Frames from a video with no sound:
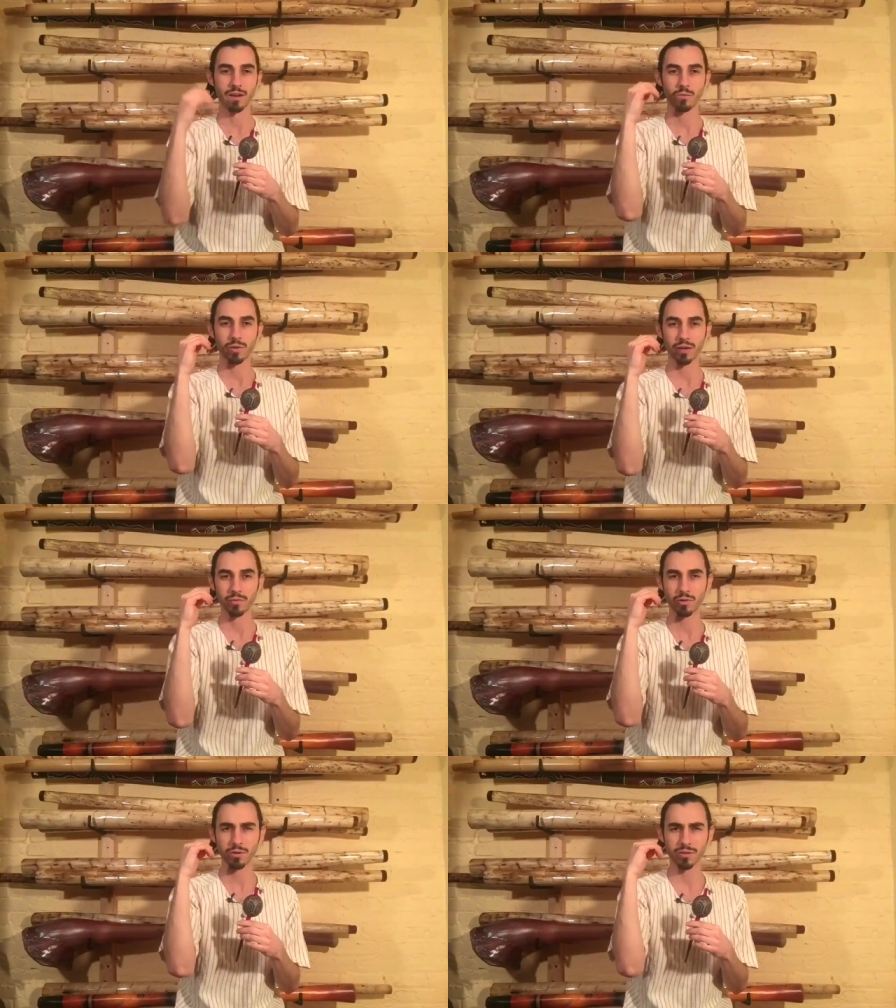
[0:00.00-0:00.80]
when I'm
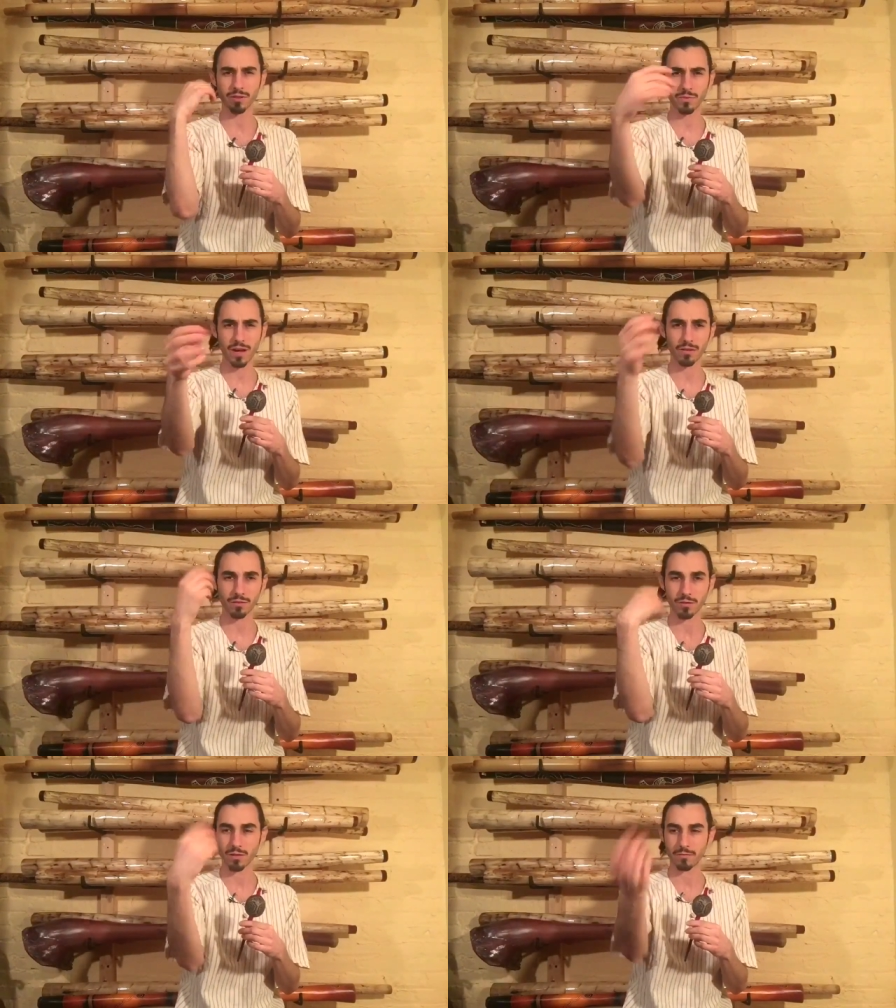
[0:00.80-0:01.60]
going with the
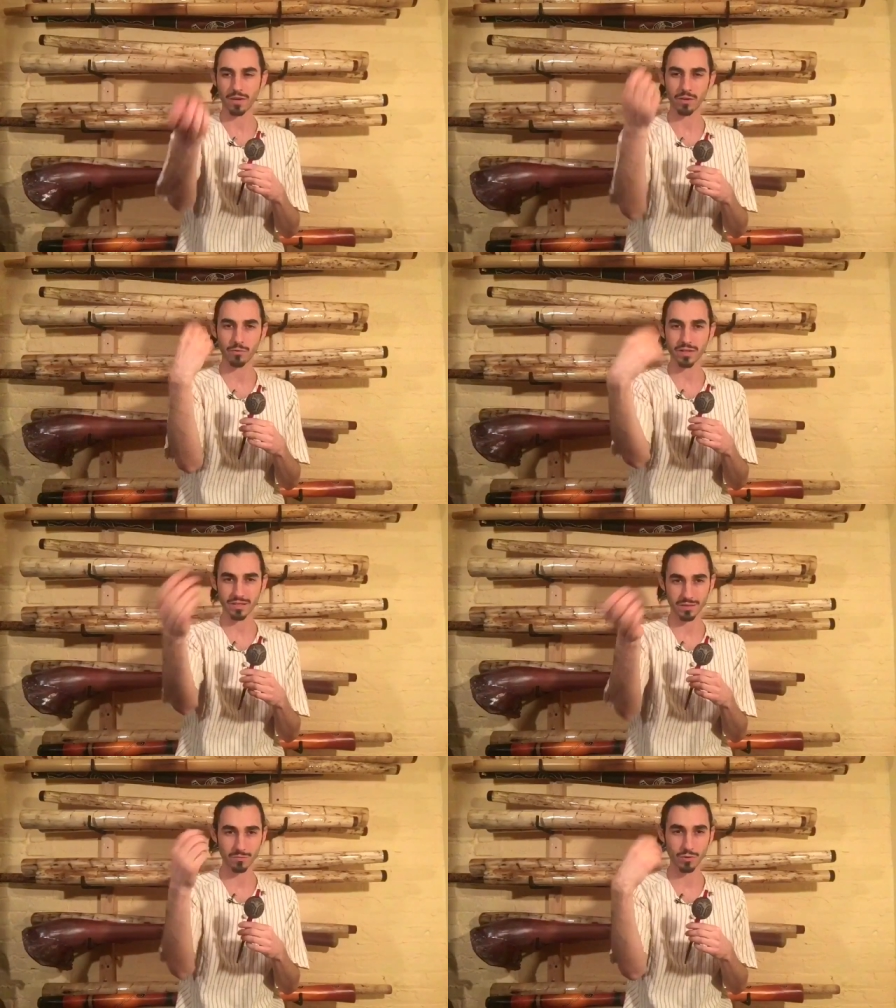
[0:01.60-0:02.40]
rattle, my
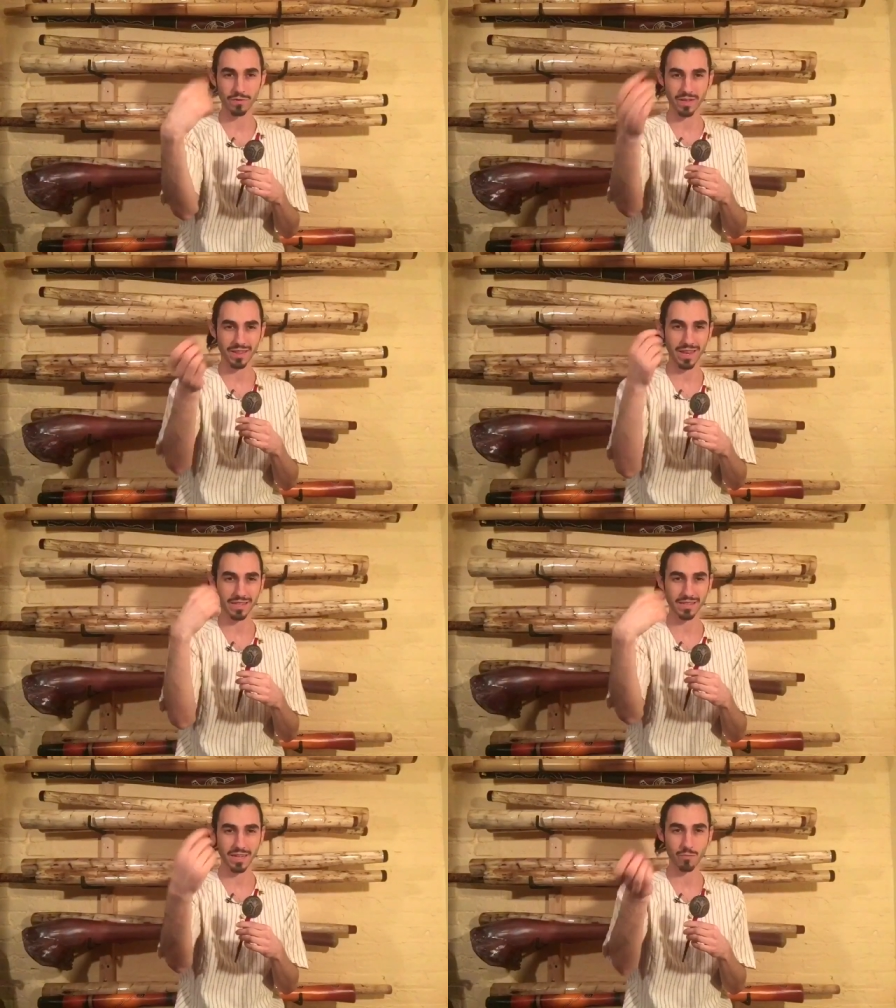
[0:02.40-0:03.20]
wrist is moving in that
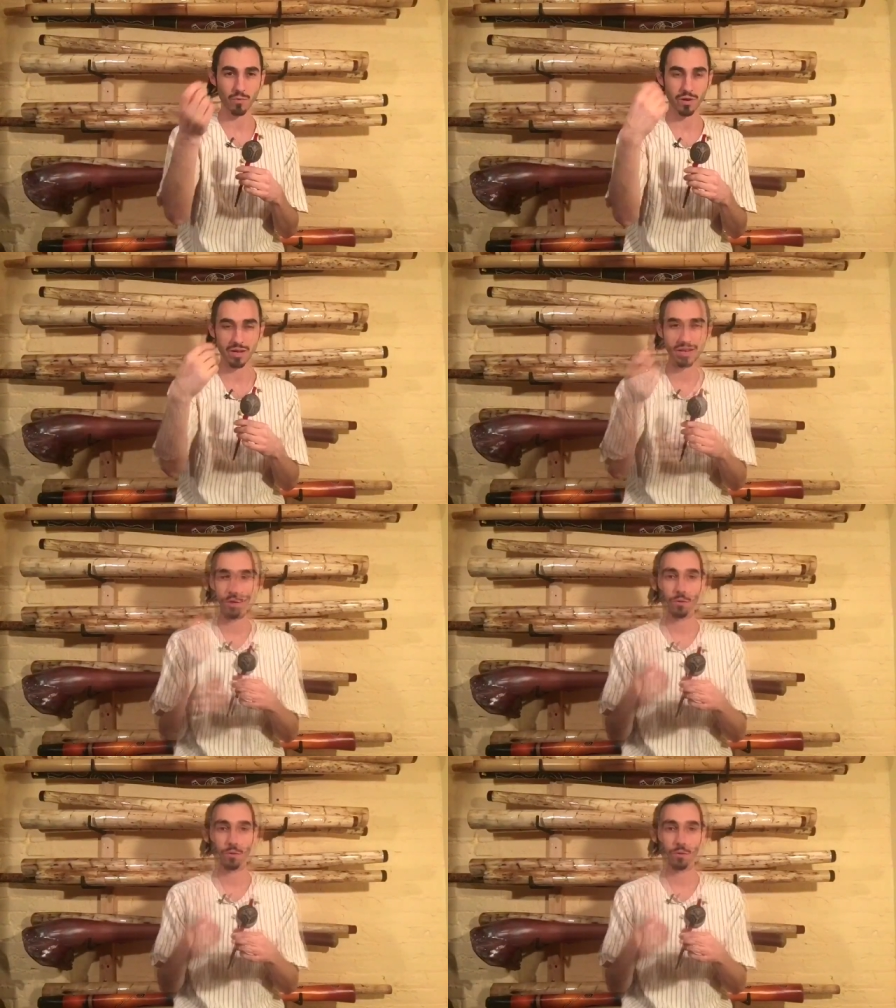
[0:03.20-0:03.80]
same way.